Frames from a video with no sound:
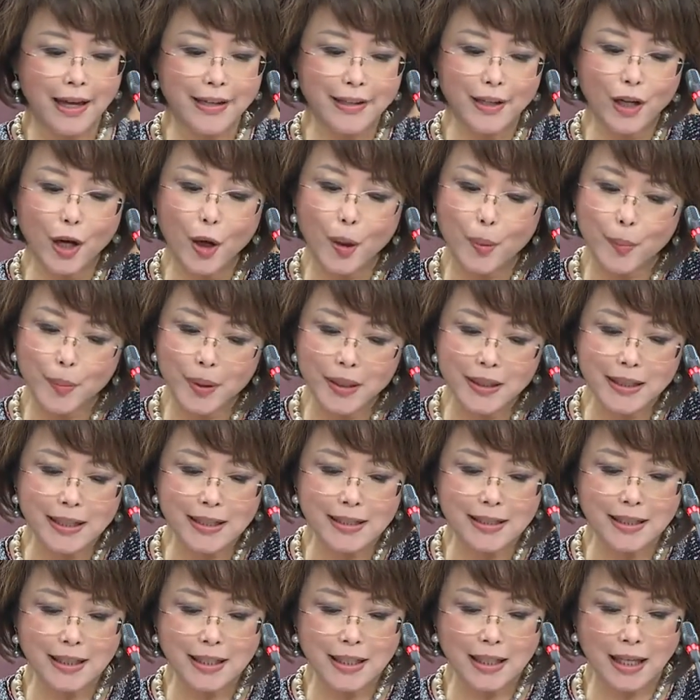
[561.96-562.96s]
and
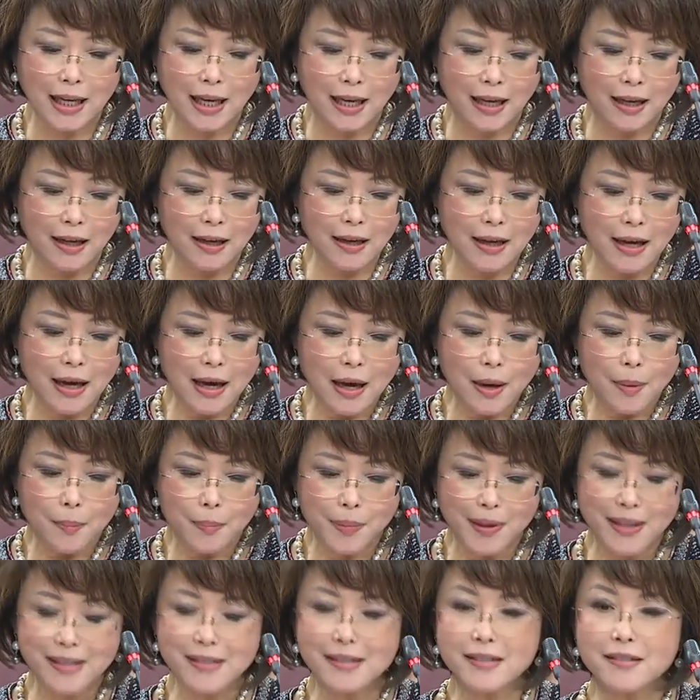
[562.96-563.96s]
community care,
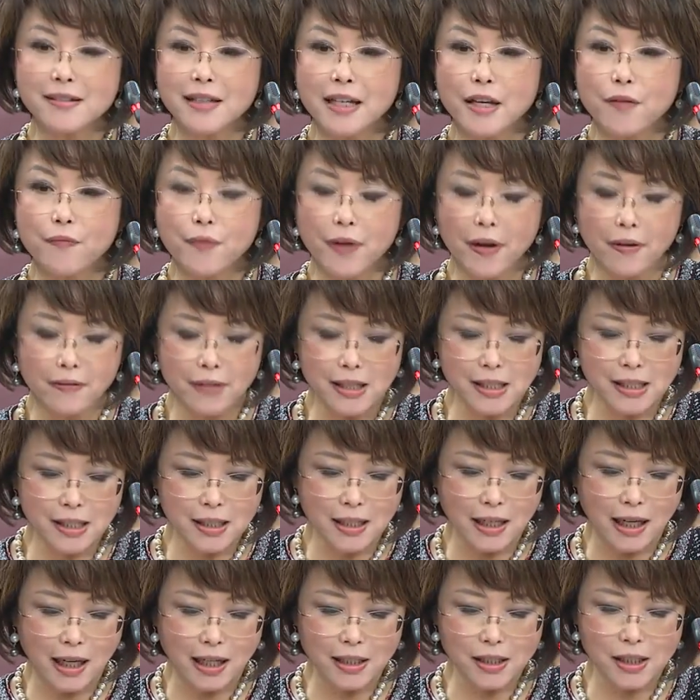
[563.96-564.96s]
presently very
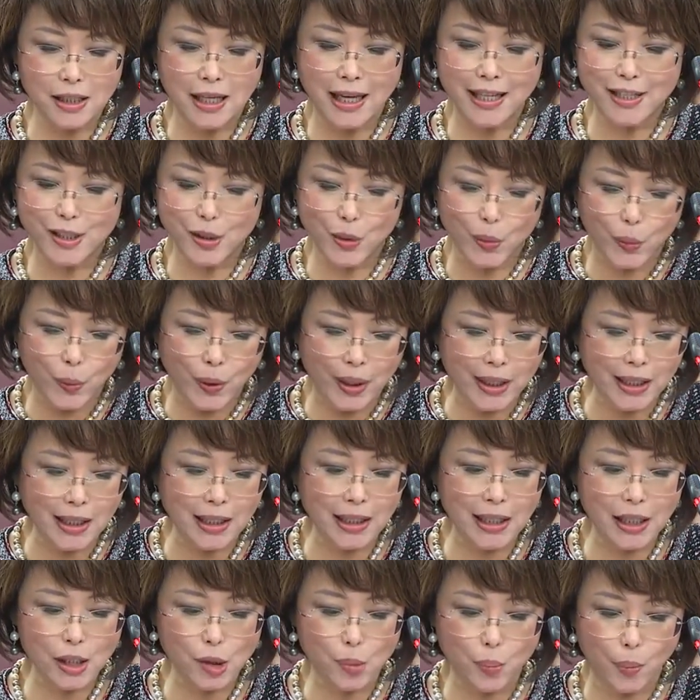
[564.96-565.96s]
scarce, as
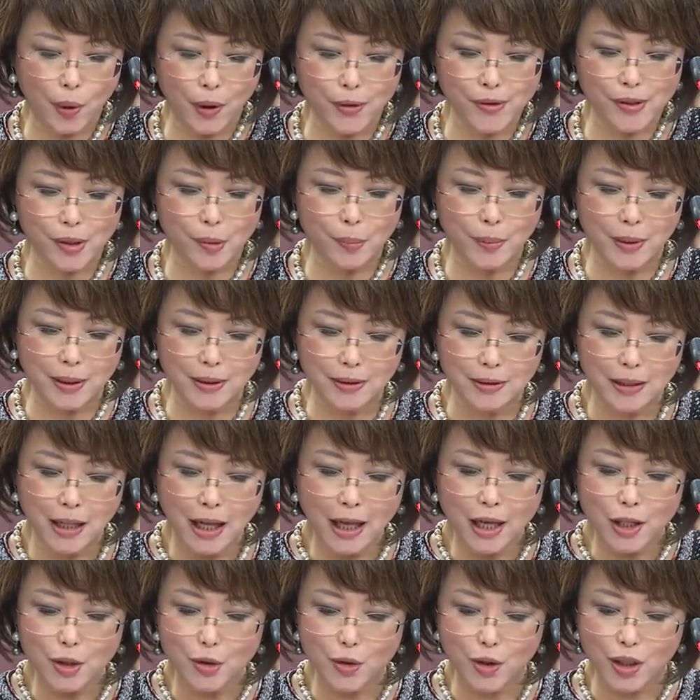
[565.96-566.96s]
quickly as possible
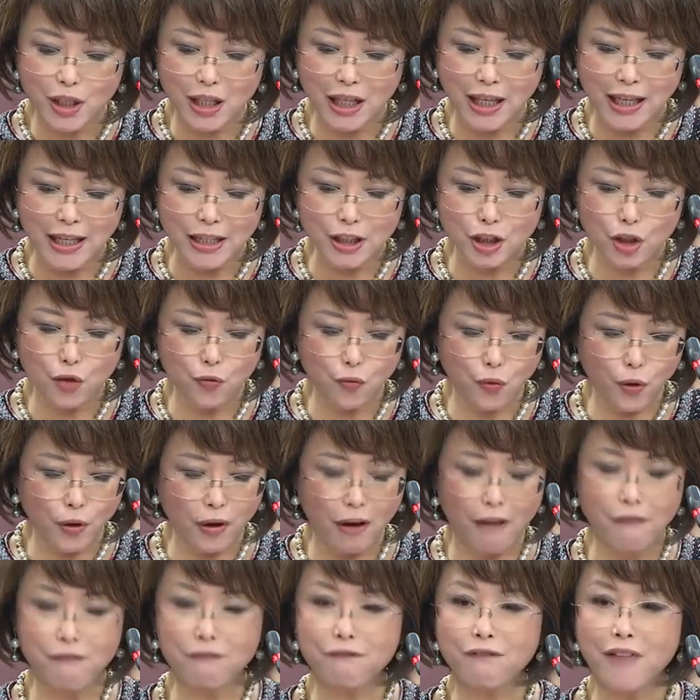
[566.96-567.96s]
to cater
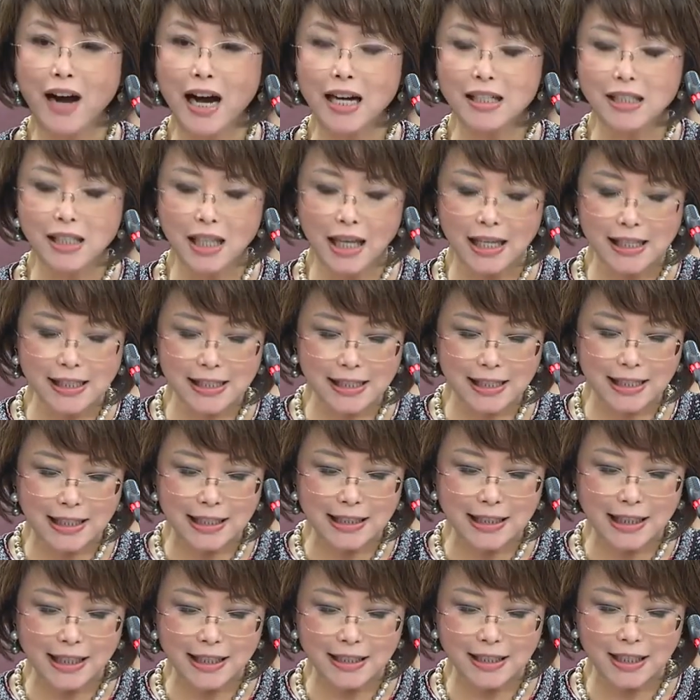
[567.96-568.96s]
for our fast
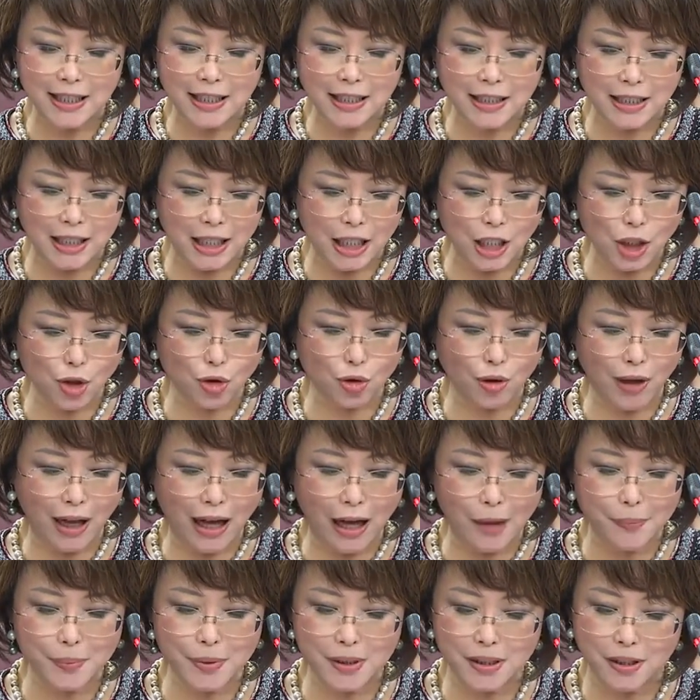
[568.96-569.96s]
escalating need to
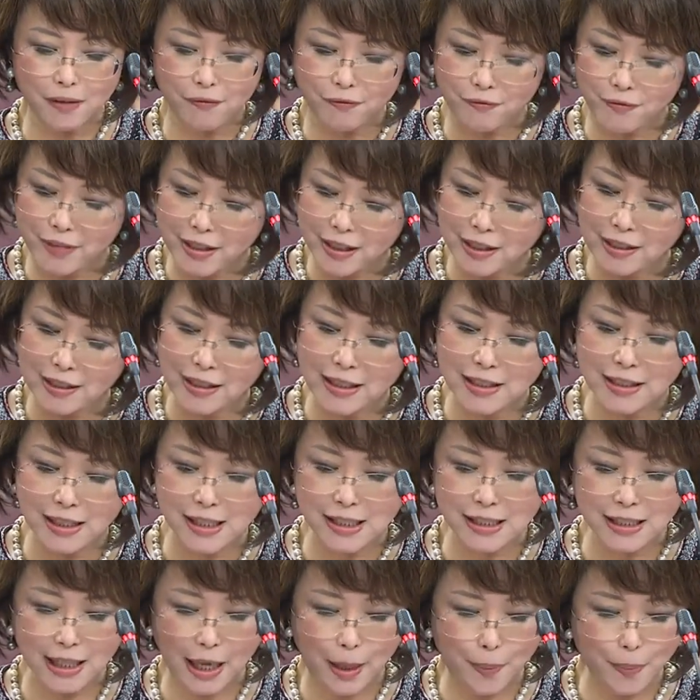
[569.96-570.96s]
help severely
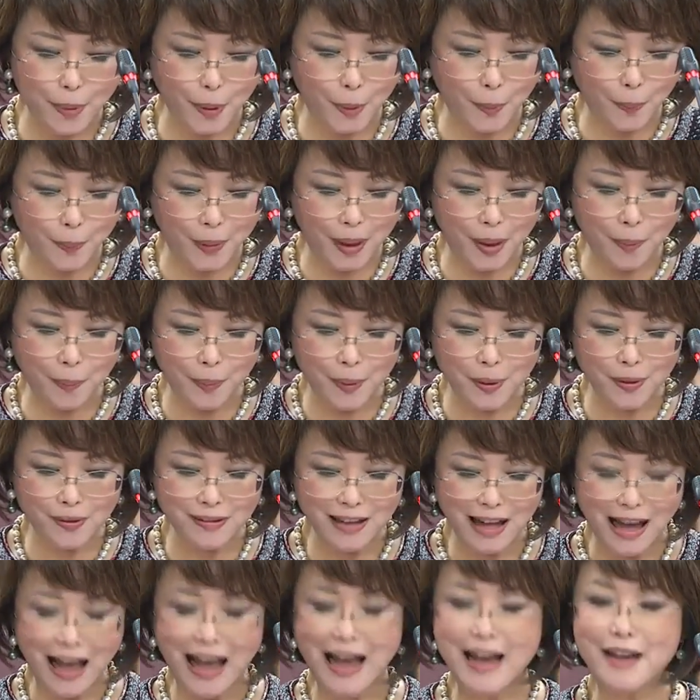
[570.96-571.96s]
disabled
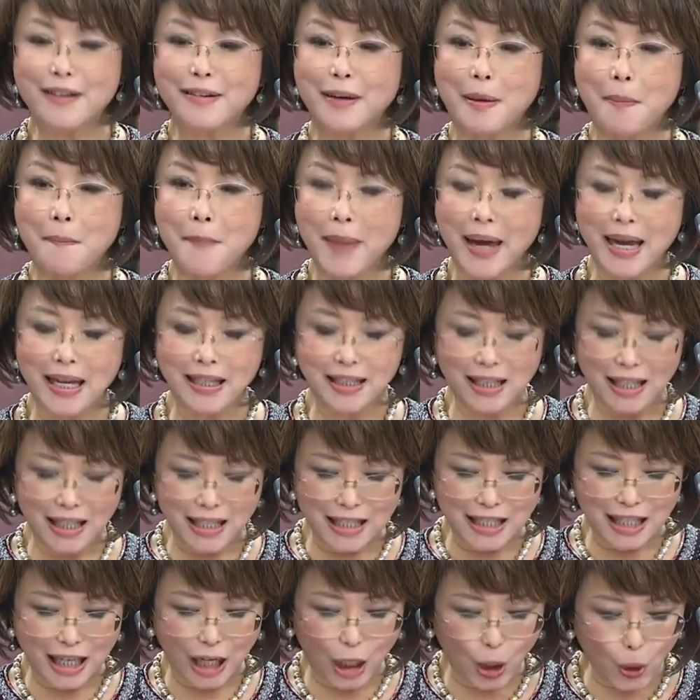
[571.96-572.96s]
people remain
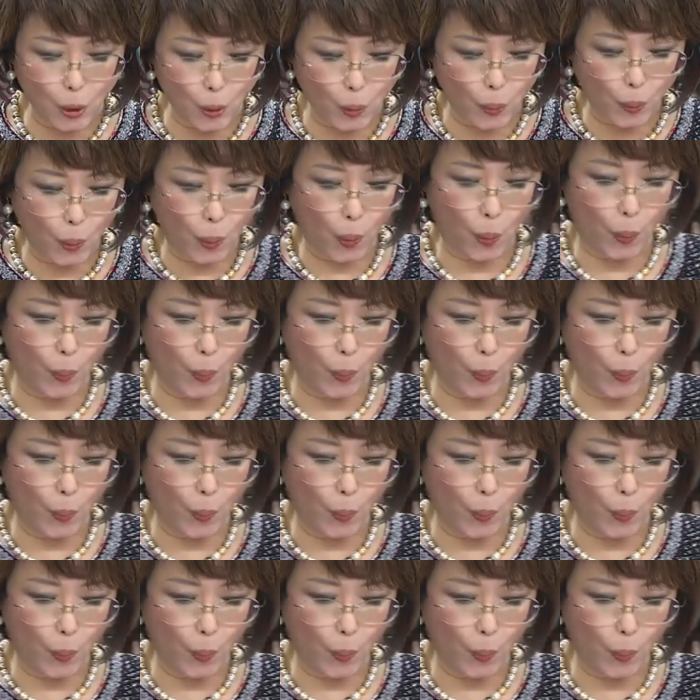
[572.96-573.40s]
in their own